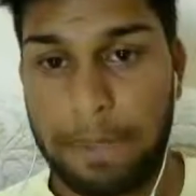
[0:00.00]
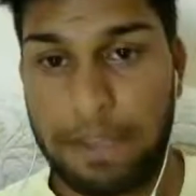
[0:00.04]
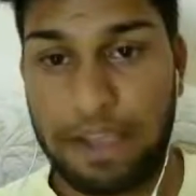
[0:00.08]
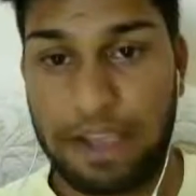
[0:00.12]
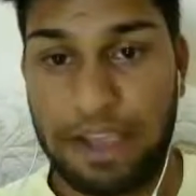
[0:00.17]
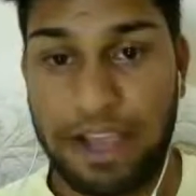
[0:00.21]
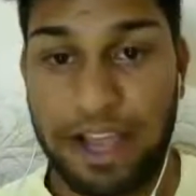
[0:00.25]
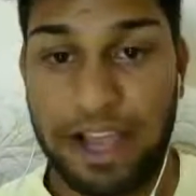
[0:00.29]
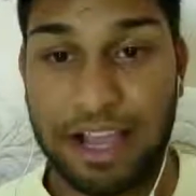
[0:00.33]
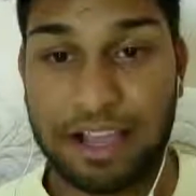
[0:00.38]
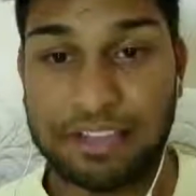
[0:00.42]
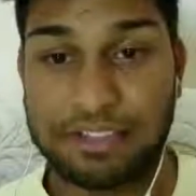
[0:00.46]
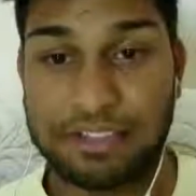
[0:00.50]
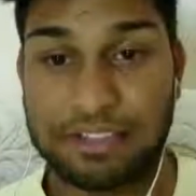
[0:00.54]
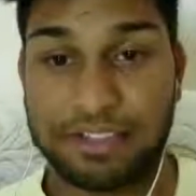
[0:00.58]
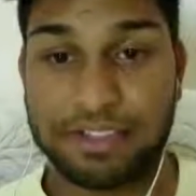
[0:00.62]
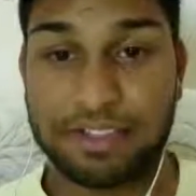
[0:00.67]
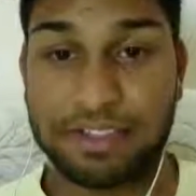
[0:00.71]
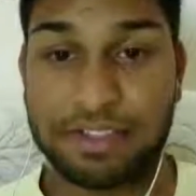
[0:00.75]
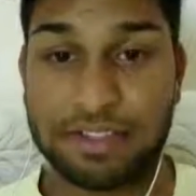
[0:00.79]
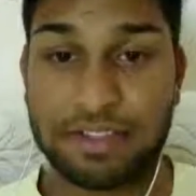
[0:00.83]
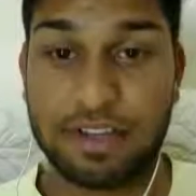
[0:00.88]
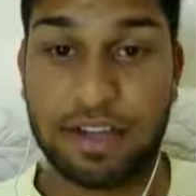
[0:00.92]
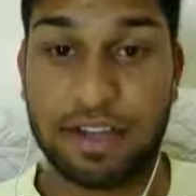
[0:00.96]
Hey guys,
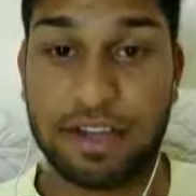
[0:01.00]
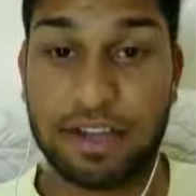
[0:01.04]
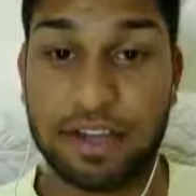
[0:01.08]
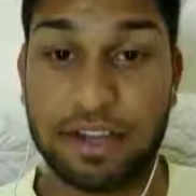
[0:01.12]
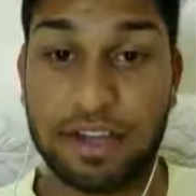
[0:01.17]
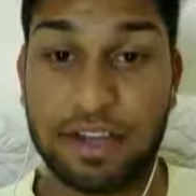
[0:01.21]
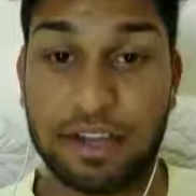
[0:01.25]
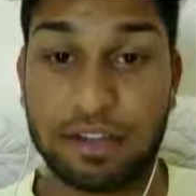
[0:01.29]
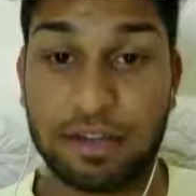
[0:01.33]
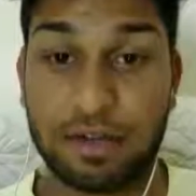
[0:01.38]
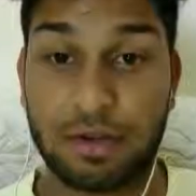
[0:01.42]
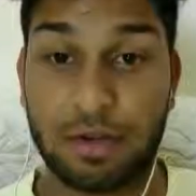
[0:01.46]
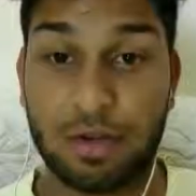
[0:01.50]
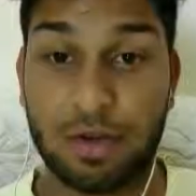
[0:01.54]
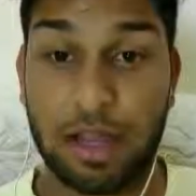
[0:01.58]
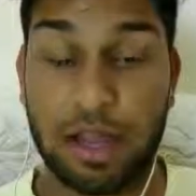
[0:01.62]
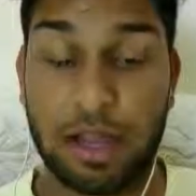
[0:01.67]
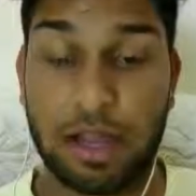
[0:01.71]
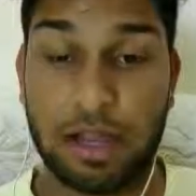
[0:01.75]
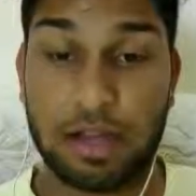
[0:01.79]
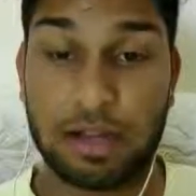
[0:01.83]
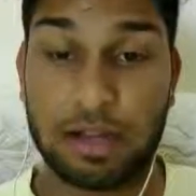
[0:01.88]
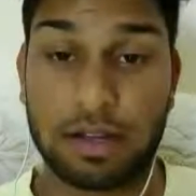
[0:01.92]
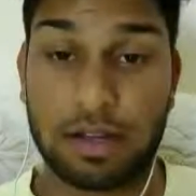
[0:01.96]
this is Hani Yadav
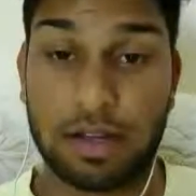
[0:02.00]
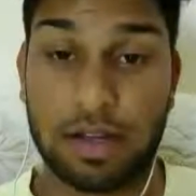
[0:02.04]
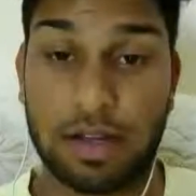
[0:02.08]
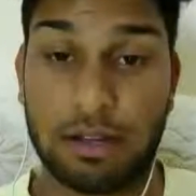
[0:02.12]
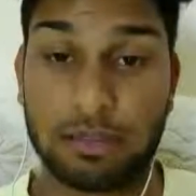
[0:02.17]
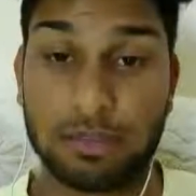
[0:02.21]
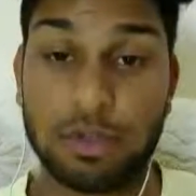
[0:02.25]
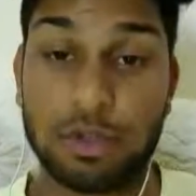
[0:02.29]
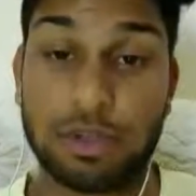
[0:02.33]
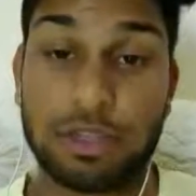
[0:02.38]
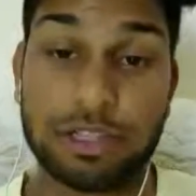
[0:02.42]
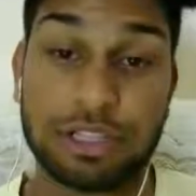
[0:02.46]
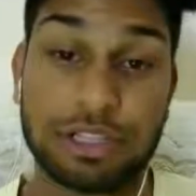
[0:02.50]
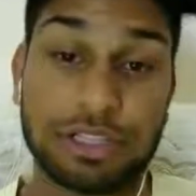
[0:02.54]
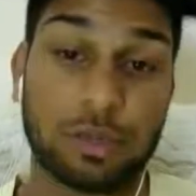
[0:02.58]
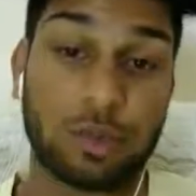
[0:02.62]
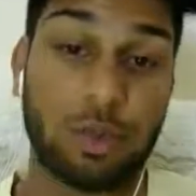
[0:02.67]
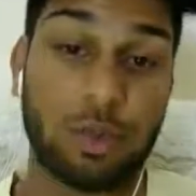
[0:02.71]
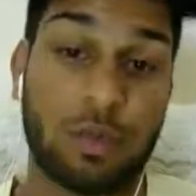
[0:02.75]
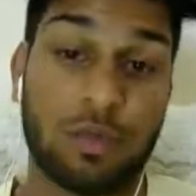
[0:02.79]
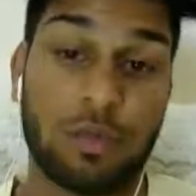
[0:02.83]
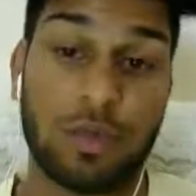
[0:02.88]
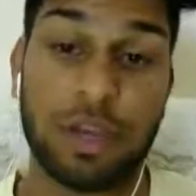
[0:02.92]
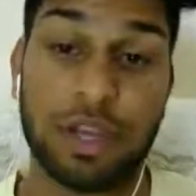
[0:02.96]
and I'm shooting this
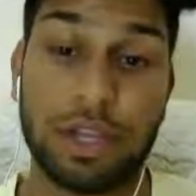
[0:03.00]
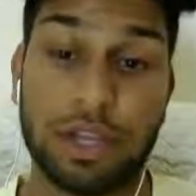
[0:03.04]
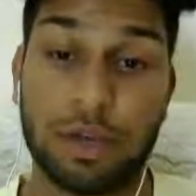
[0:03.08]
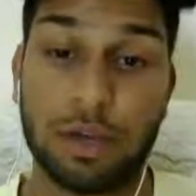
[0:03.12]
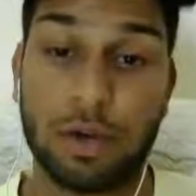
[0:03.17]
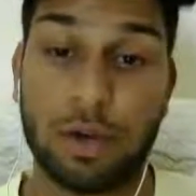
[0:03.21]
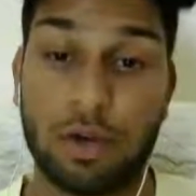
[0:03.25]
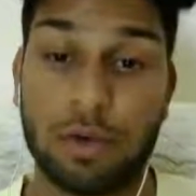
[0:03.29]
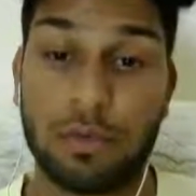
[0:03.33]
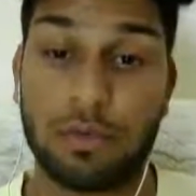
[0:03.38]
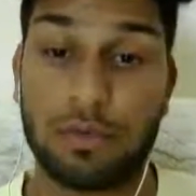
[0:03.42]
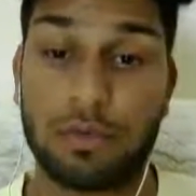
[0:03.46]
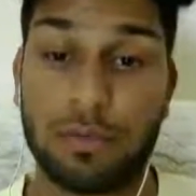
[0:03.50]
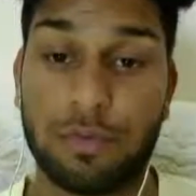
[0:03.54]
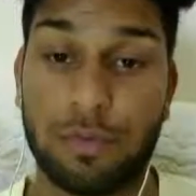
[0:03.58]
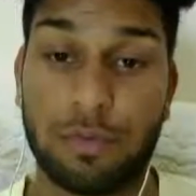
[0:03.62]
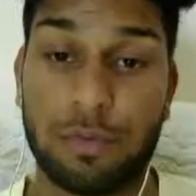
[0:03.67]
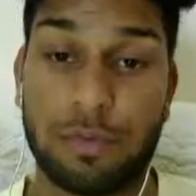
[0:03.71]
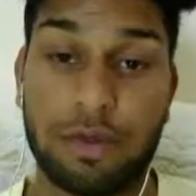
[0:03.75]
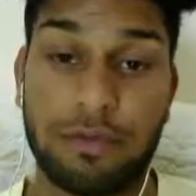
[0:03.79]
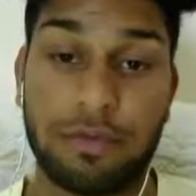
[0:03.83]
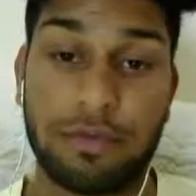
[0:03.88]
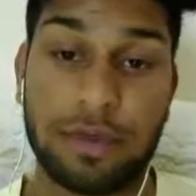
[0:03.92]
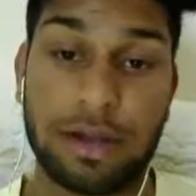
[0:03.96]
quick video for
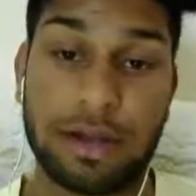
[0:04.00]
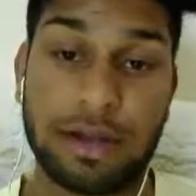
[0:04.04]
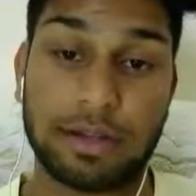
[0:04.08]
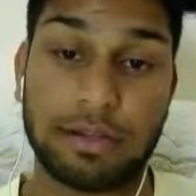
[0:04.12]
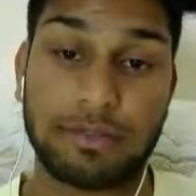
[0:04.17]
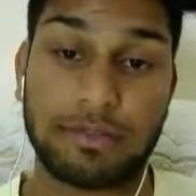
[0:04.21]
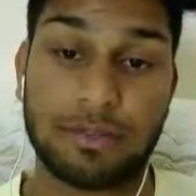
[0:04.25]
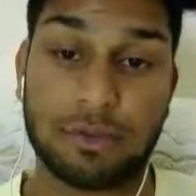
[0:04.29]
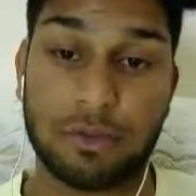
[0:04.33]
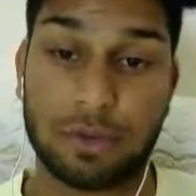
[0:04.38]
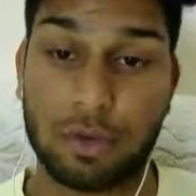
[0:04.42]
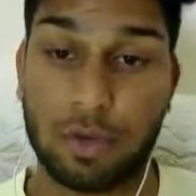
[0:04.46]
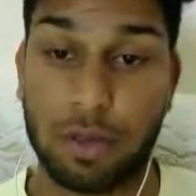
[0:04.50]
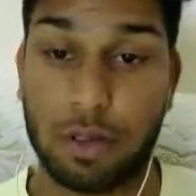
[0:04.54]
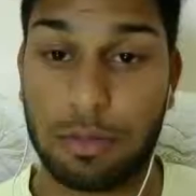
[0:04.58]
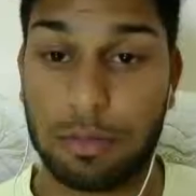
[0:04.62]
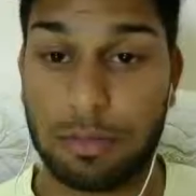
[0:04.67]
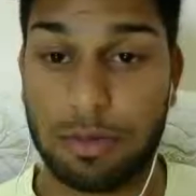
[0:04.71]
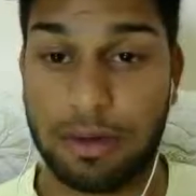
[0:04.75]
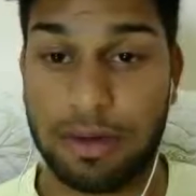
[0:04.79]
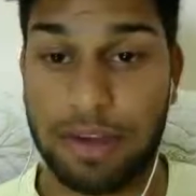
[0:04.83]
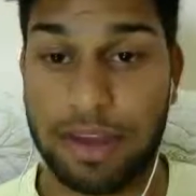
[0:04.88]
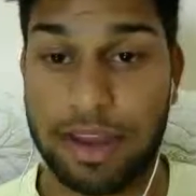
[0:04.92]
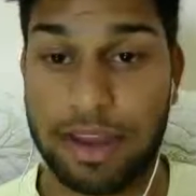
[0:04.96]
my friend Saul
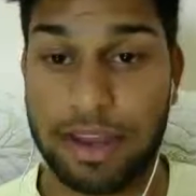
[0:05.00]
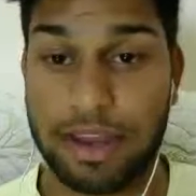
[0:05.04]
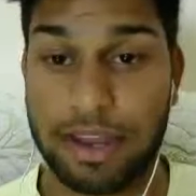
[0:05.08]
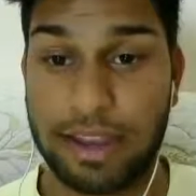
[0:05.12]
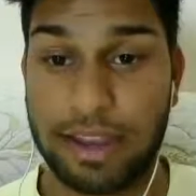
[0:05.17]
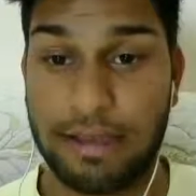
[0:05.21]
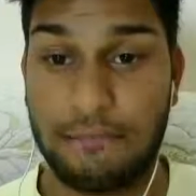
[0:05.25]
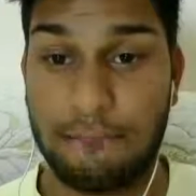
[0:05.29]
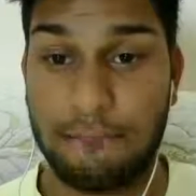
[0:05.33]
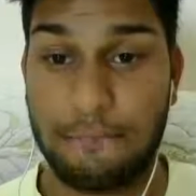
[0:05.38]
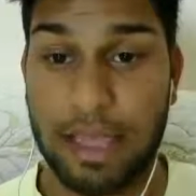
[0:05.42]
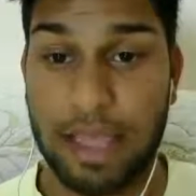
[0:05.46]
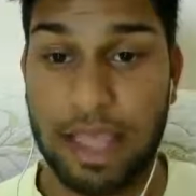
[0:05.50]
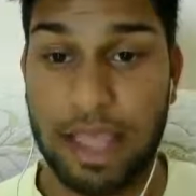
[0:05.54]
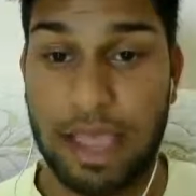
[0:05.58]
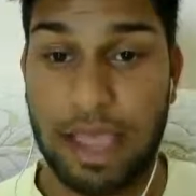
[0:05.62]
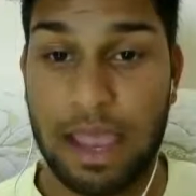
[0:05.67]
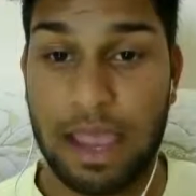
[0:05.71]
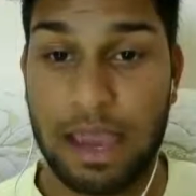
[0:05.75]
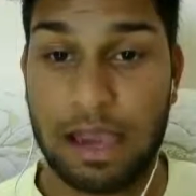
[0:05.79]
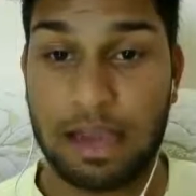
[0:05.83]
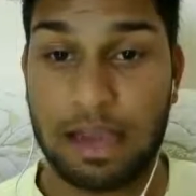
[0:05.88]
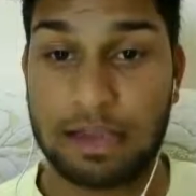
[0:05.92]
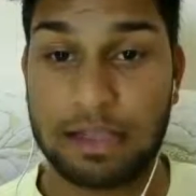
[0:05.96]
Marani,
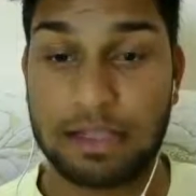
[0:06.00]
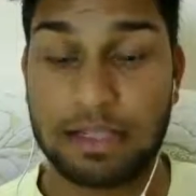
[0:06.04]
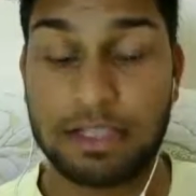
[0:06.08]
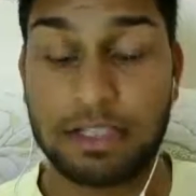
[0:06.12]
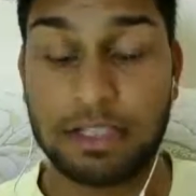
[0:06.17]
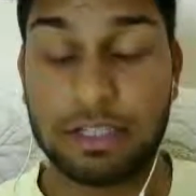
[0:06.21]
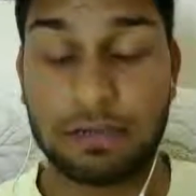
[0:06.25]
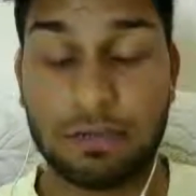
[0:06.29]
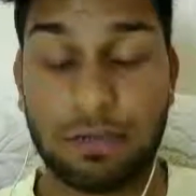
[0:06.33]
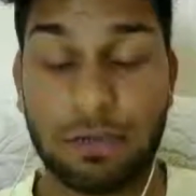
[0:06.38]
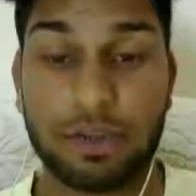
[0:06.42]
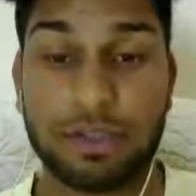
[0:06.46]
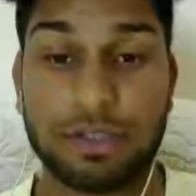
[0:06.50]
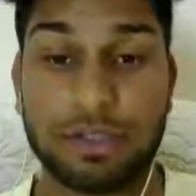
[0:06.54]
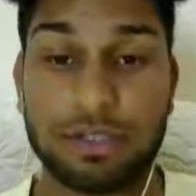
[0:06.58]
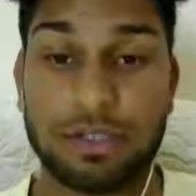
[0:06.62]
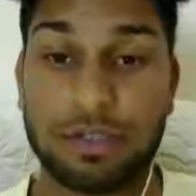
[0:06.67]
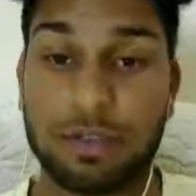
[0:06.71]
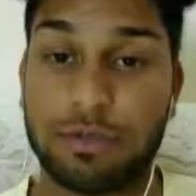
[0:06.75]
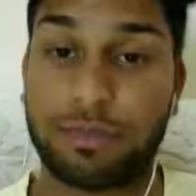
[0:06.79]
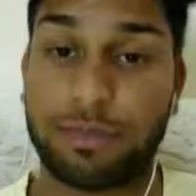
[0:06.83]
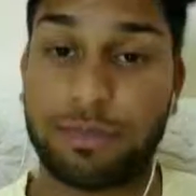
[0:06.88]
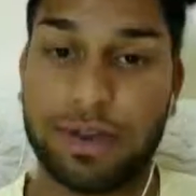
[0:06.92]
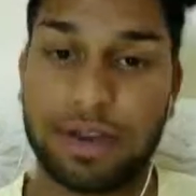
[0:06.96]
and this is for his
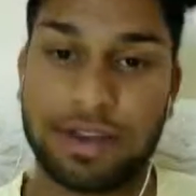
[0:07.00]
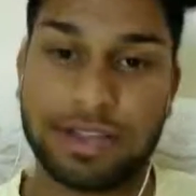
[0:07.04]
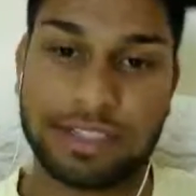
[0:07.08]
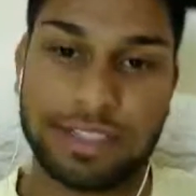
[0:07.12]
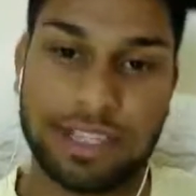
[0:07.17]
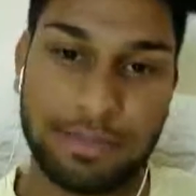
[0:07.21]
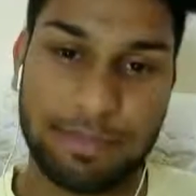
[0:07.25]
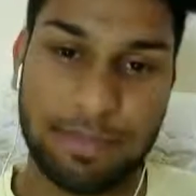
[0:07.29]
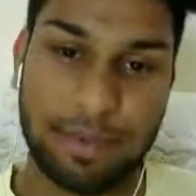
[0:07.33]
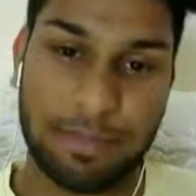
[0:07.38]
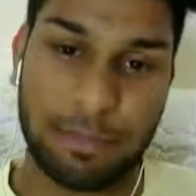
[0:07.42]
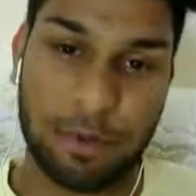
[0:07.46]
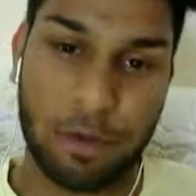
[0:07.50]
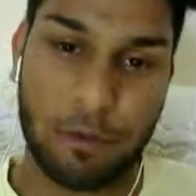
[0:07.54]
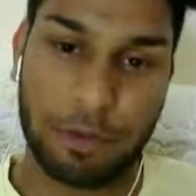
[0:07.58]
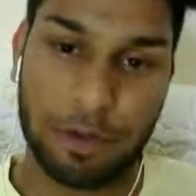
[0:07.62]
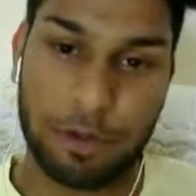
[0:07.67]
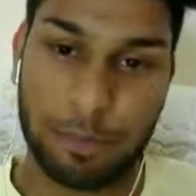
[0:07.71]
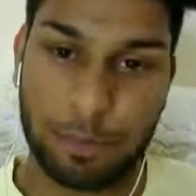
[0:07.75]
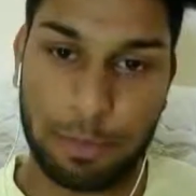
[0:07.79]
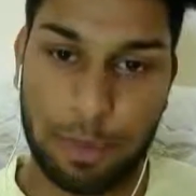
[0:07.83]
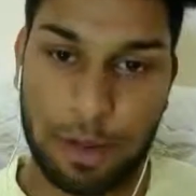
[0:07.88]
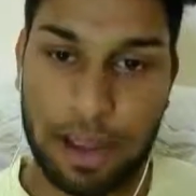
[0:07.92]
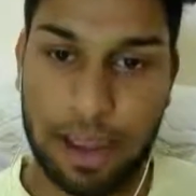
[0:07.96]
new product CPA
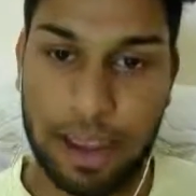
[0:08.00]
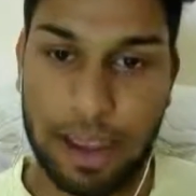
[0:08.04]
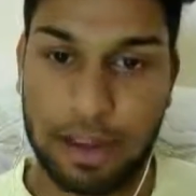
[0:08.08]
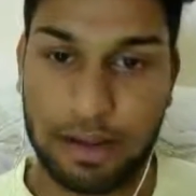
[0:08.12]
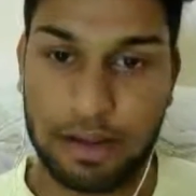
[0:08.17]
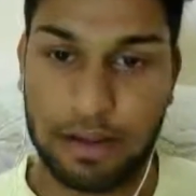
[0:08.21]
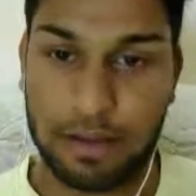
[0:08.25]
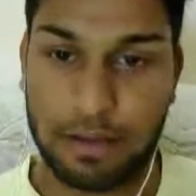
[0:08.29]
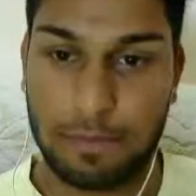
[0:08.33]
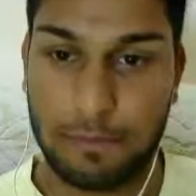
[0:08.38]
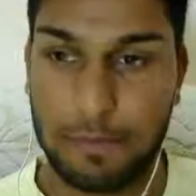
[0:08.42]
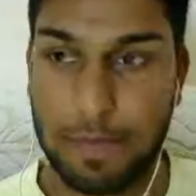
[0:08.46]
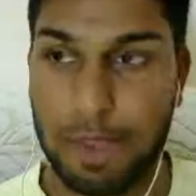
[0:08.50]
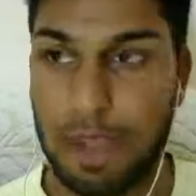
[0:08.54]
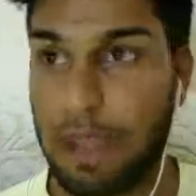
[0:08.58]
profit plan.